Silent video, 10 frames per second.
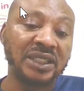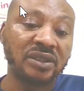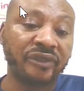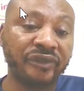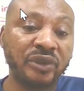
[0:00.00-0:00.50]
access
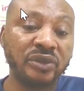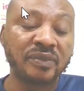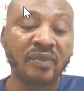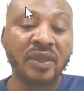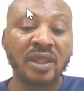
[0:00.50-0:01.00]
your
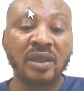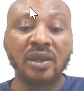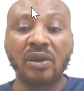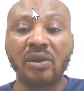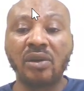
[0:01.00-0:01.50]
phone,
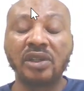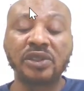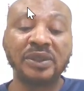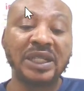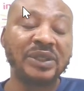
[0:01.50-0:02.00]
or
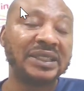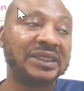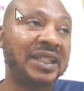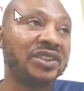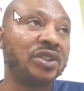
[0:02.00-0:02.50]
someone trying to
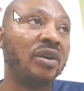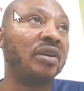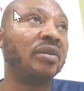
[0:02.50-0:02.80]
access your